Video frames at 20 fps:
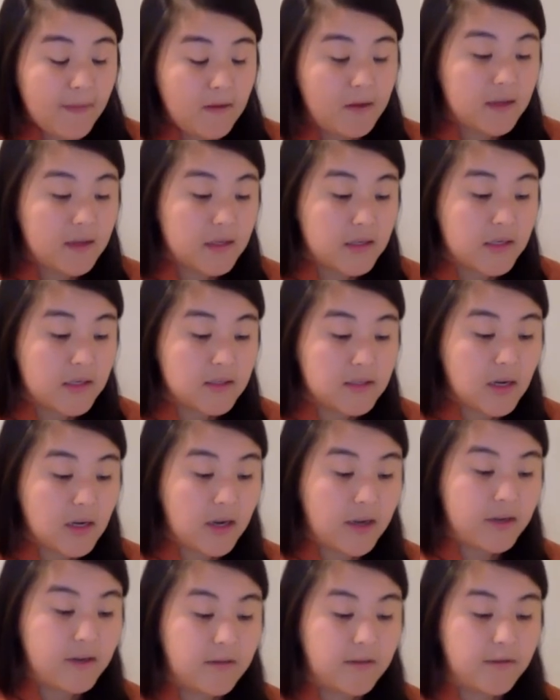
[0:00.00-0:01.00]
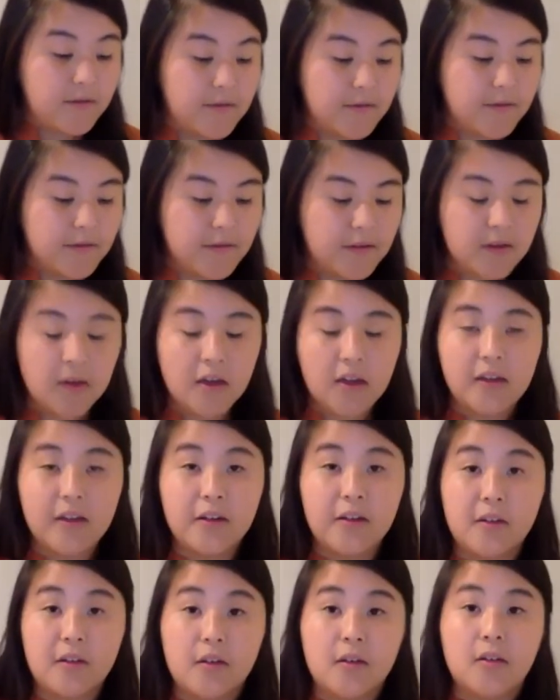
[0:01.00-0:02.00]
is kind of a
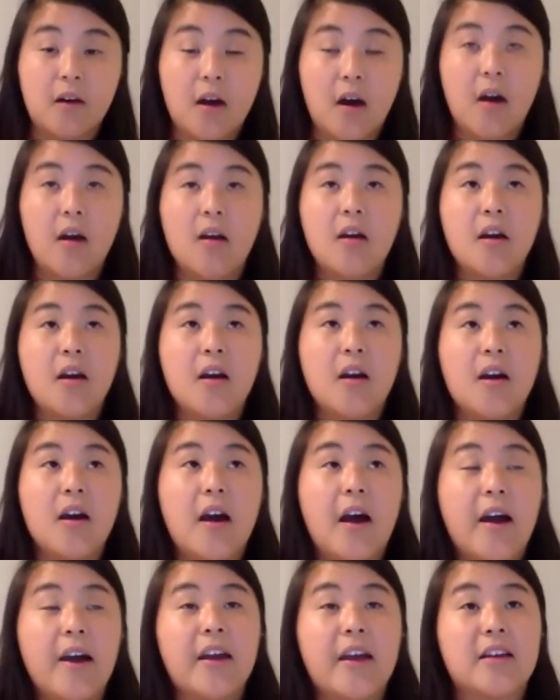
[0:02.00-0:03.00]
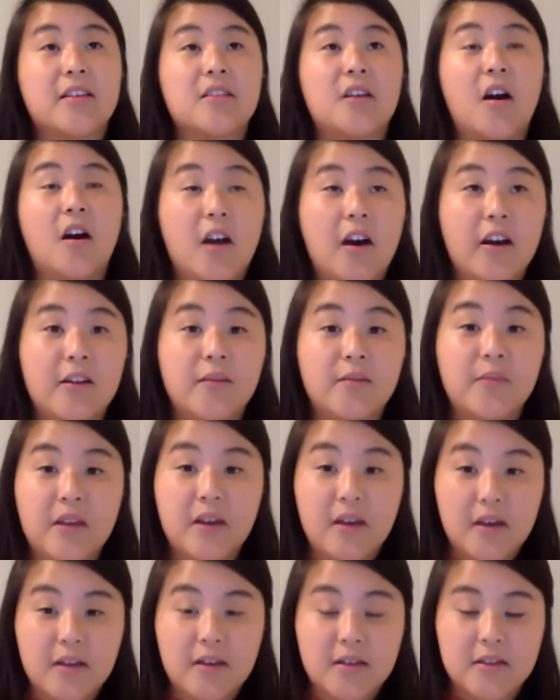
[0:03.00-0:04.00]
little, I guess, odd
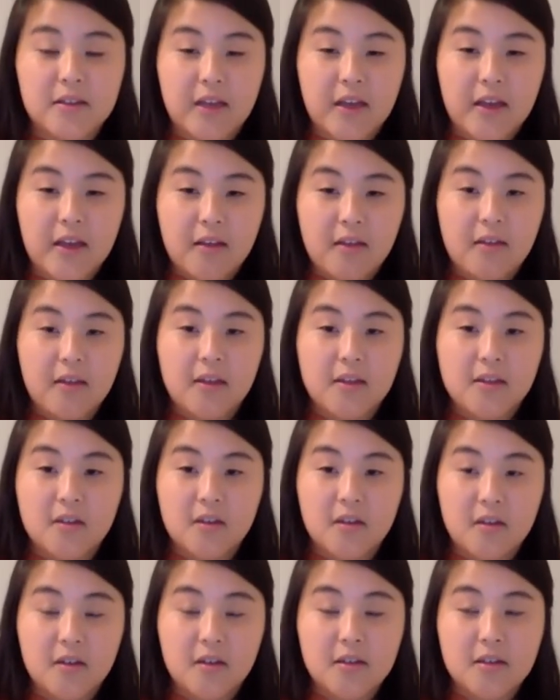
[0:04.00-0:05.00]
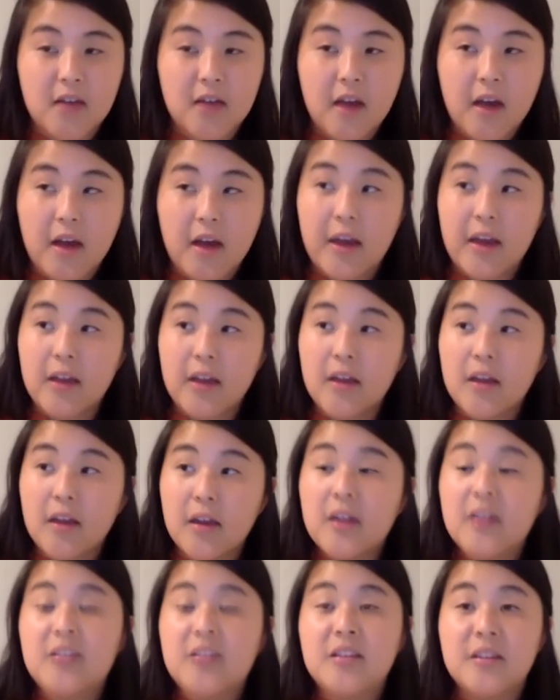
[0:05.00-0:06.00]
because like these girls, I
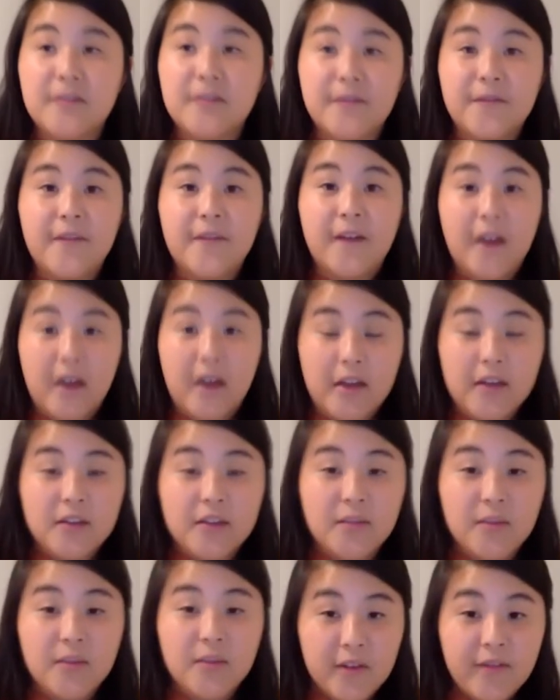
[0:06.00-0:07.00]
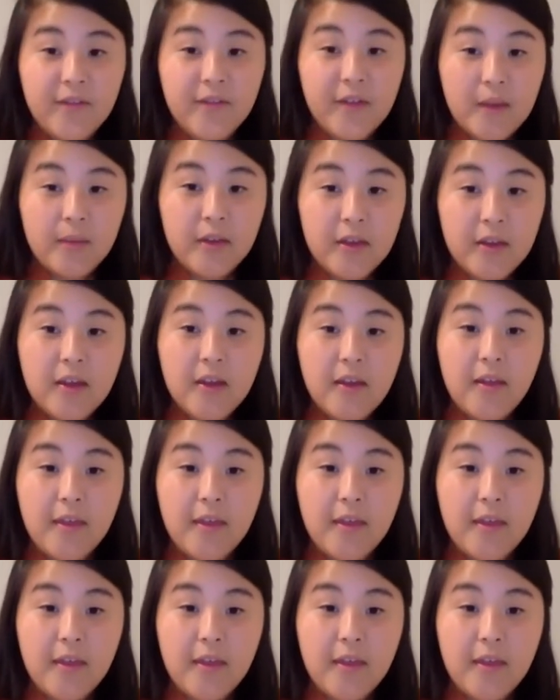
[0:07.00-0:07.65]
didn't find a birth family.